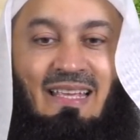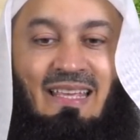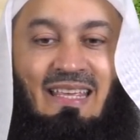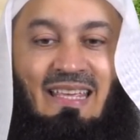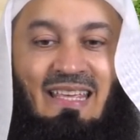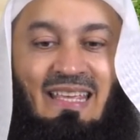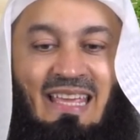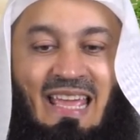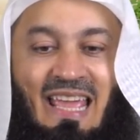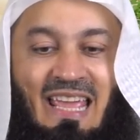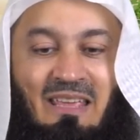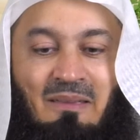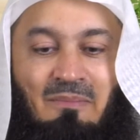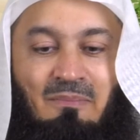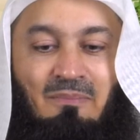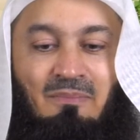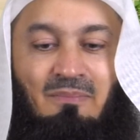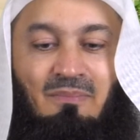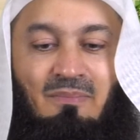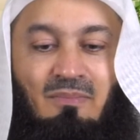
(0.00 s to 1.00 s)
He
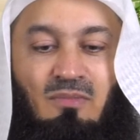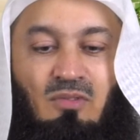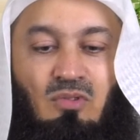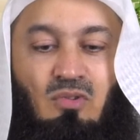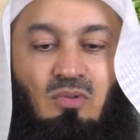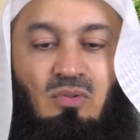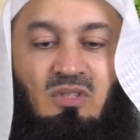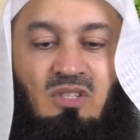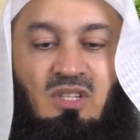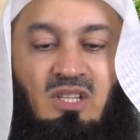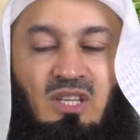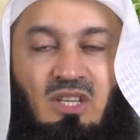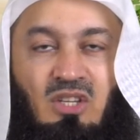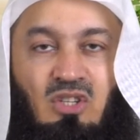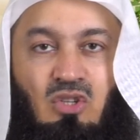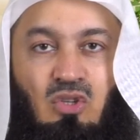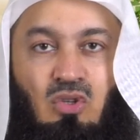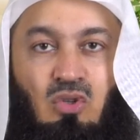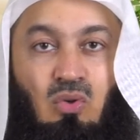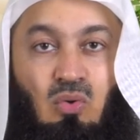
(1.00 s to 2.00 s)
came to
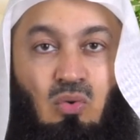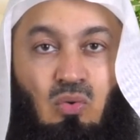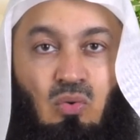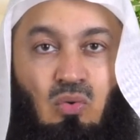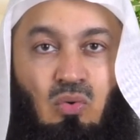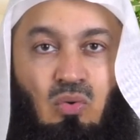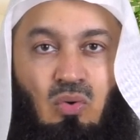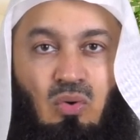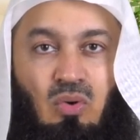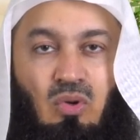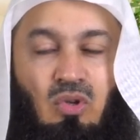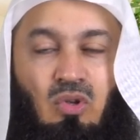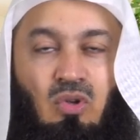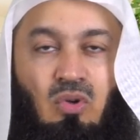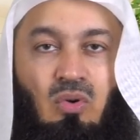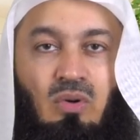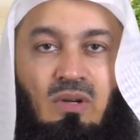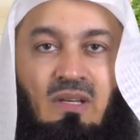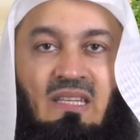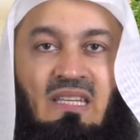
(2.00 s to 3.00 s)
teach you
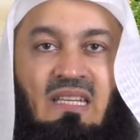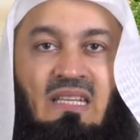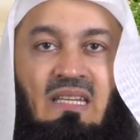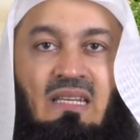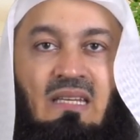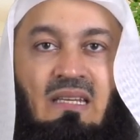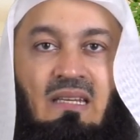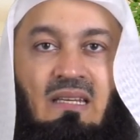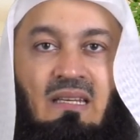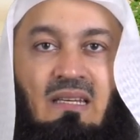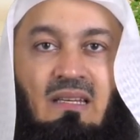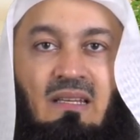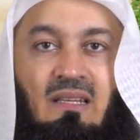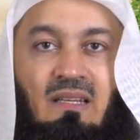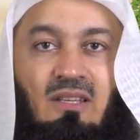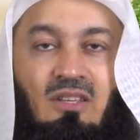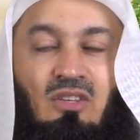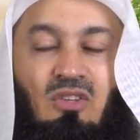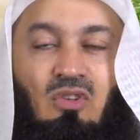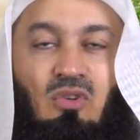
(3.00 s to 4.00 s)
your deen,
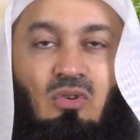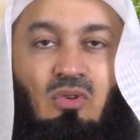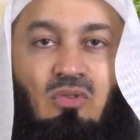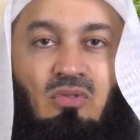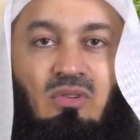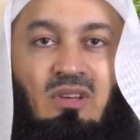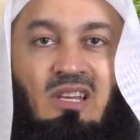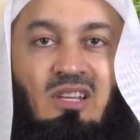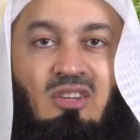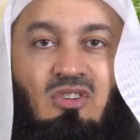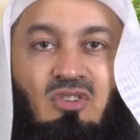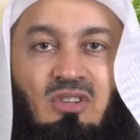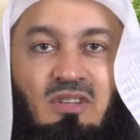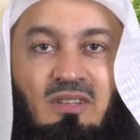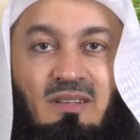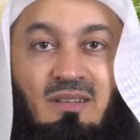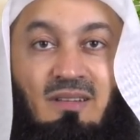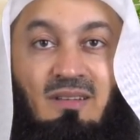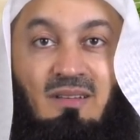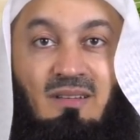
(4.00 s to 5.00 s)
your
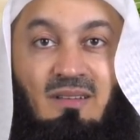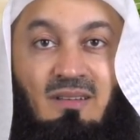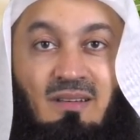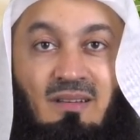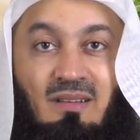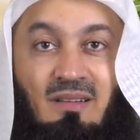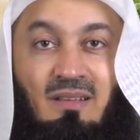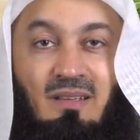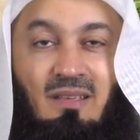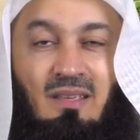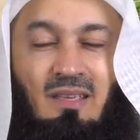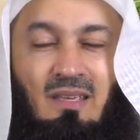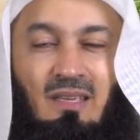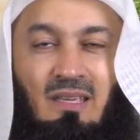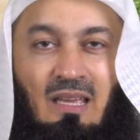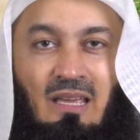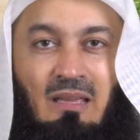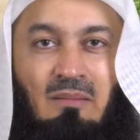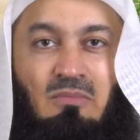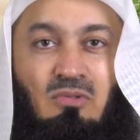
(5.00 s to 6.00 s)
religion. He
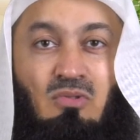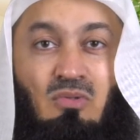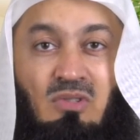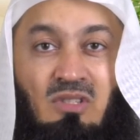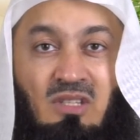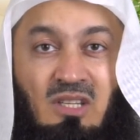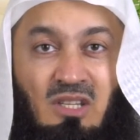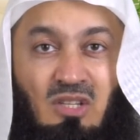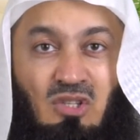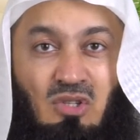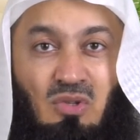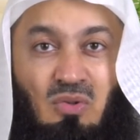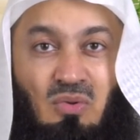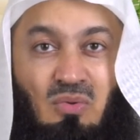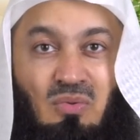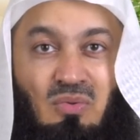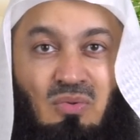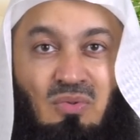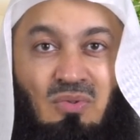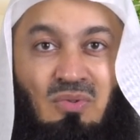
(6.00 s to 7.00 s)
came to teach
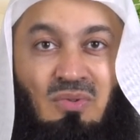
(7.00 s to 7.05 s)
you.